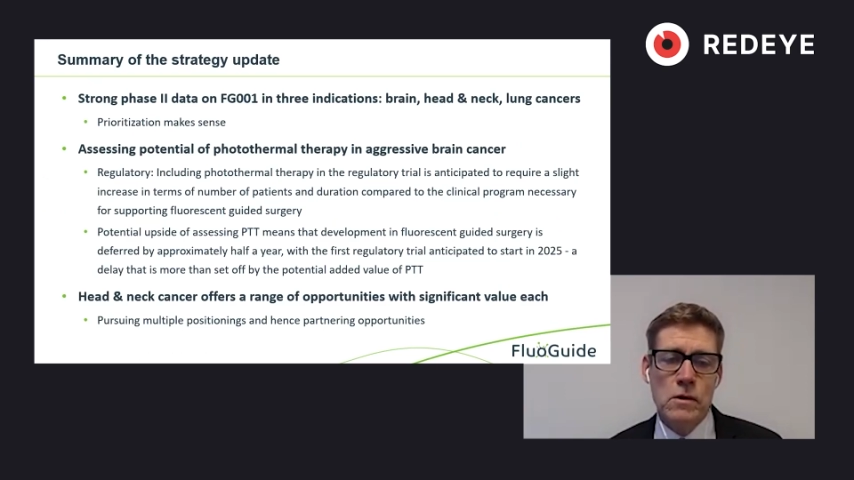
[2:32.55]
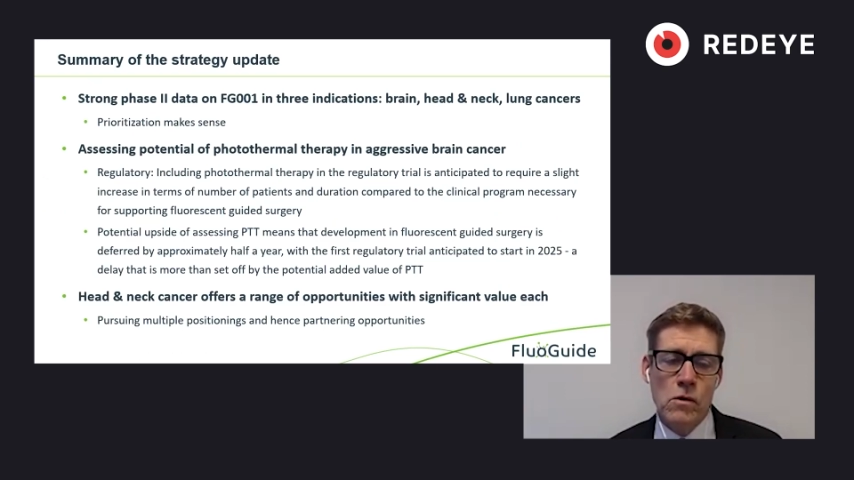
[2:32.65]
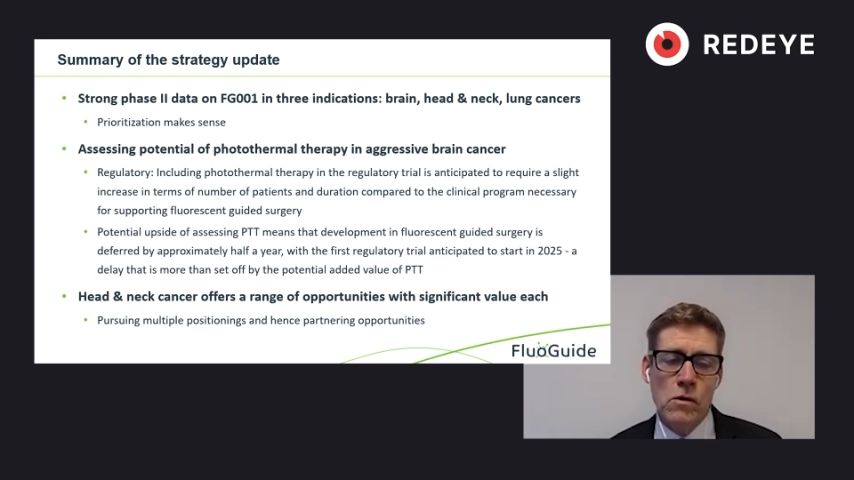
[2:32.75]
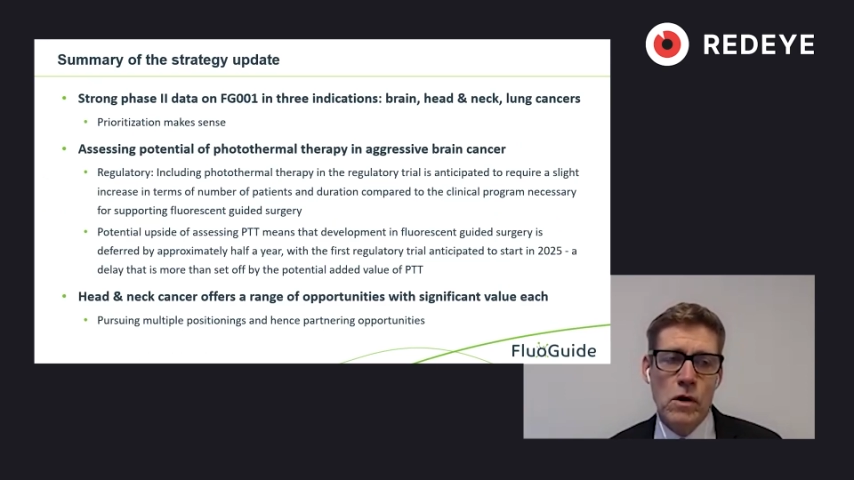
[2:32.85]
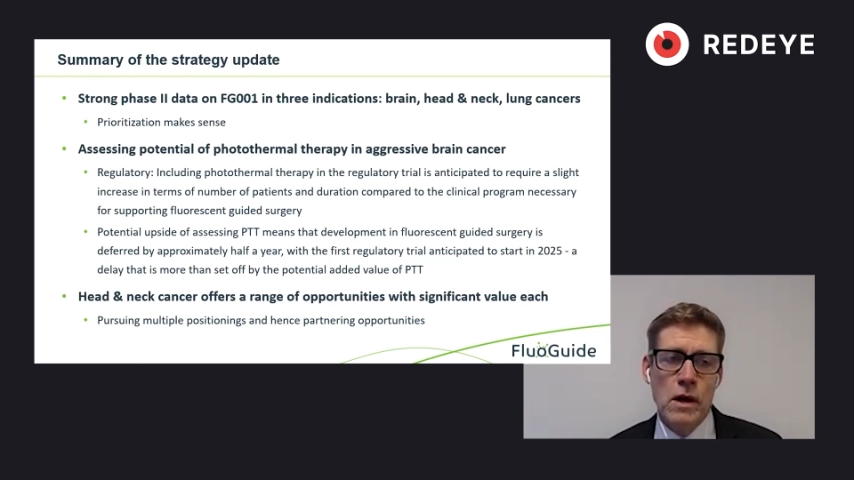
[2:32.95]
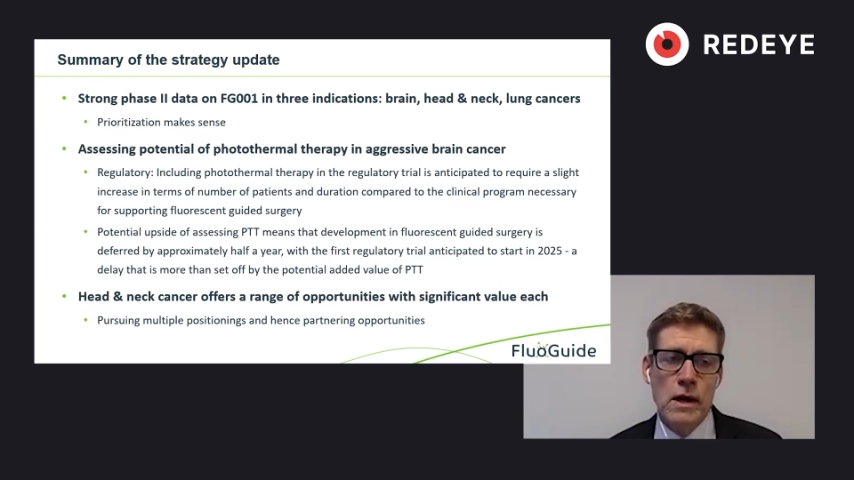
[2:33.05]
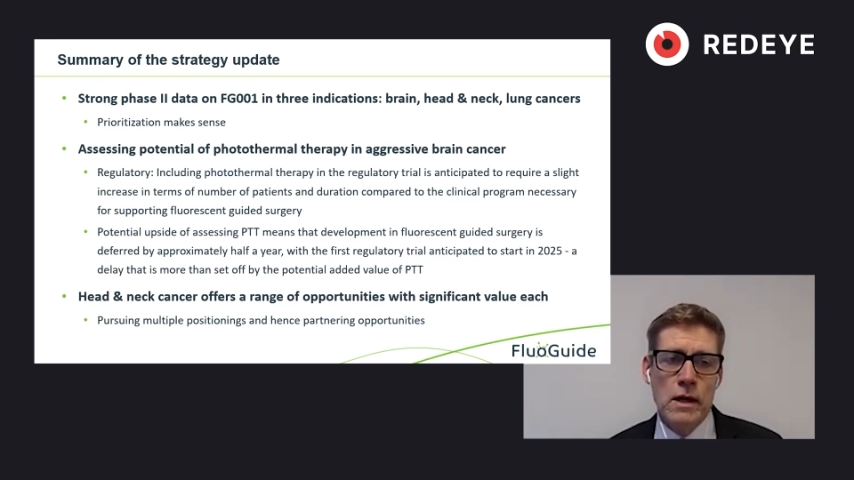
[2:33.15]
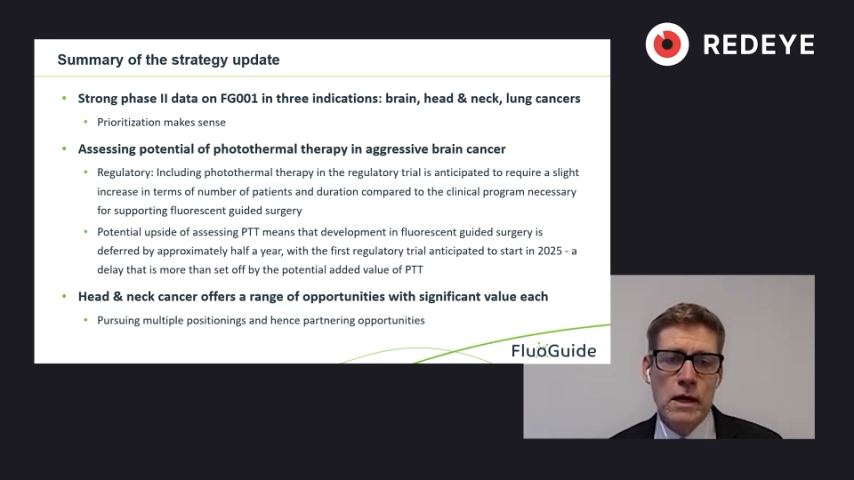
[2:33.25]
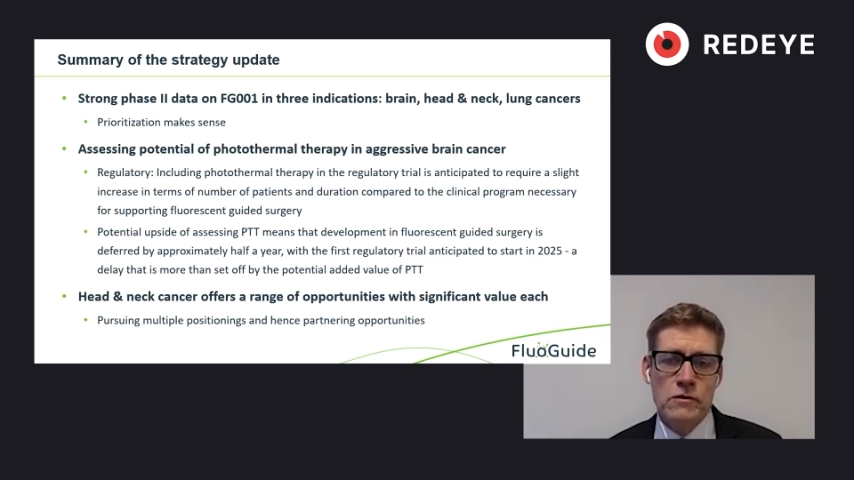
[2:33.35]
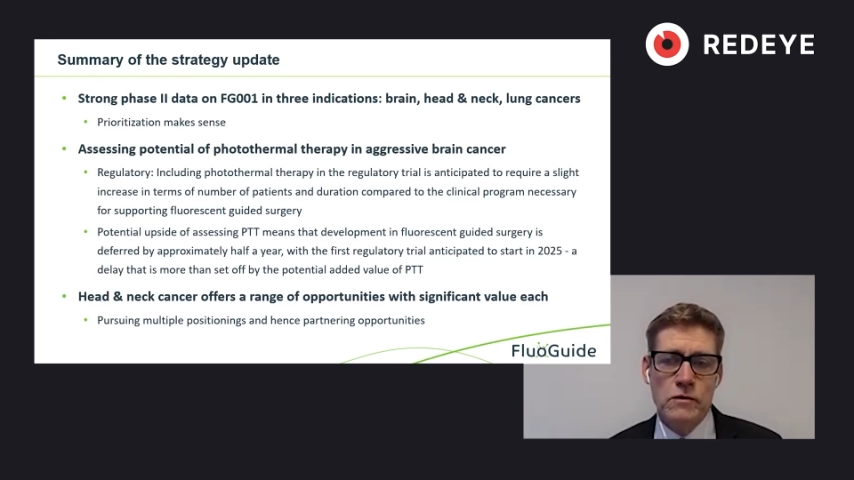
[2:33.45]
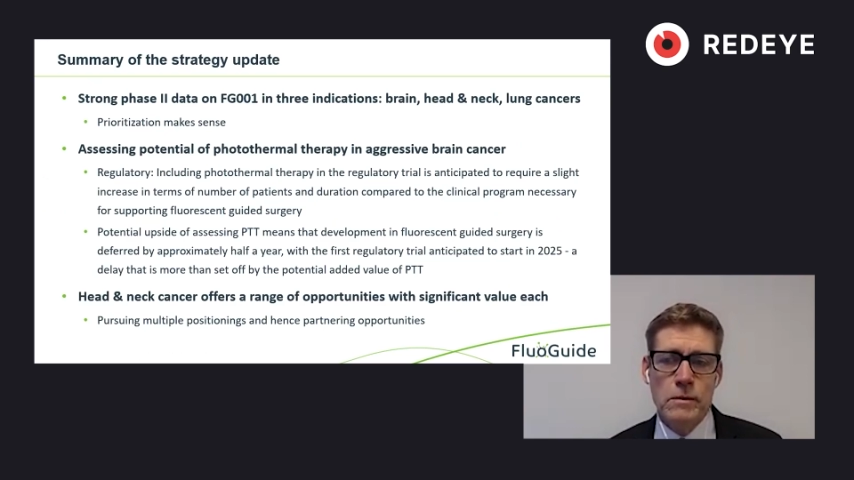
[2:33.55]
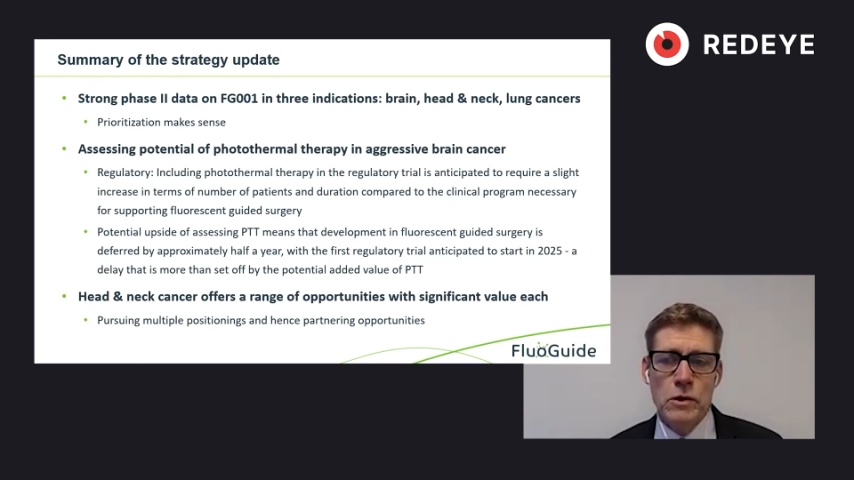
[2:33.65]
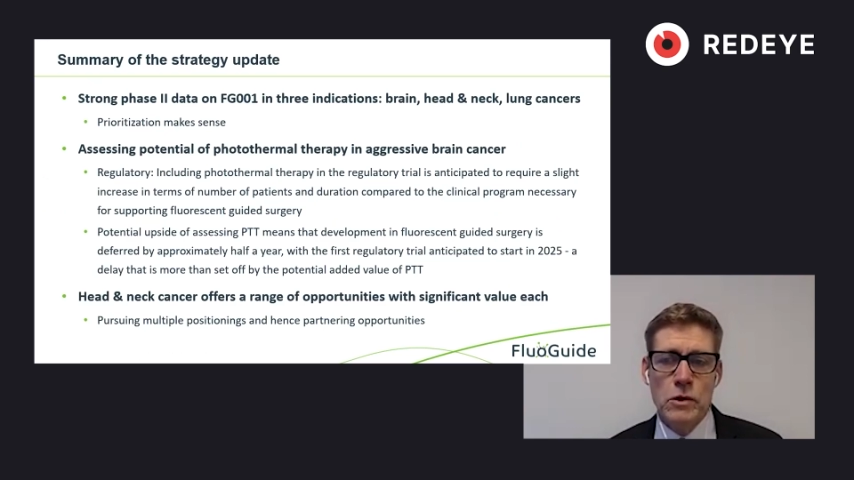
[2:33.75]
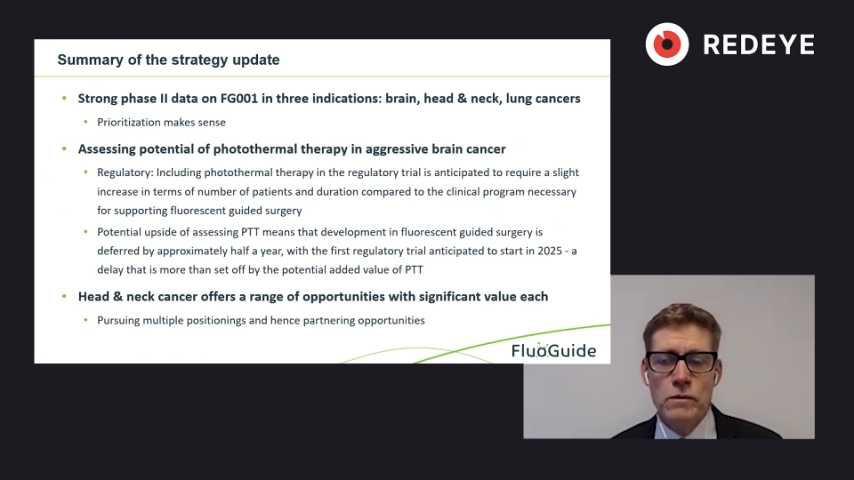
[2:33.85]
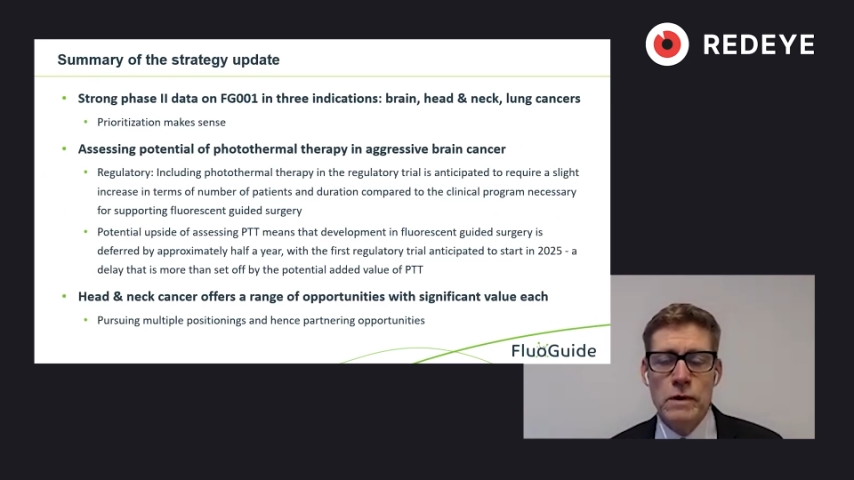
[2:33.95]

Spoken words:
all extremely good.